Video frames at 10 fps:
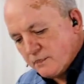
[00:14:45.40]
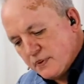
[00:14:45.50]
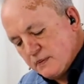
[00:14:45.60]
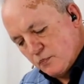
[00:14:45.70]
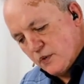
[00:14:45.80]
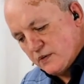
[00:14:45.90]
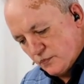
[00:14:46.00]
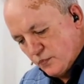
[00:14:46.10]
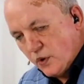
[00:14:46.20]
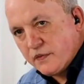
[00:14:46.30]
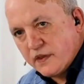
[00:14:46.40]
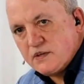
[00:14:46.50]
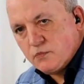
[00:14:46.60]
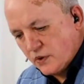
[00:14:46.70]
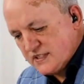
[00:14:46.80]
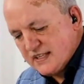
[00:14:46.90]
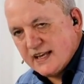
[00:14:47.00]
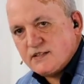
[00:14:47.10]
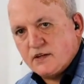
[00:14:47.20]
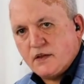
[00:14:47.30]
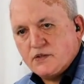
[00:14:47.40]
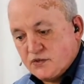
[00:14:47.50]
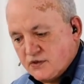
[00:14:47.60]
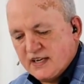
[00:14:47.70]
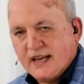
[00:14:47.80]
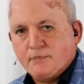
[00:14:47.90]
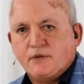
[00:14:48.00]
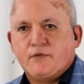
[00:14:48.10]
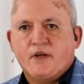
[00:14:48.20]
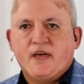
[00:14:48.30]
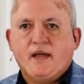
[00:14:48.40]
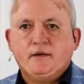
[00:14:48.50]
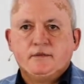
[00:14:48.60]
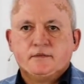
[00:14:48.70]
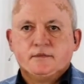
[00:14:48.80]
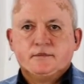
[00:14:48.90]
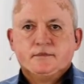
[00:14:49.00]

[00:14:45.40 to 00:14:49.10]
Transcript: What are, what, what are they, what's the answer to those three and amplify that?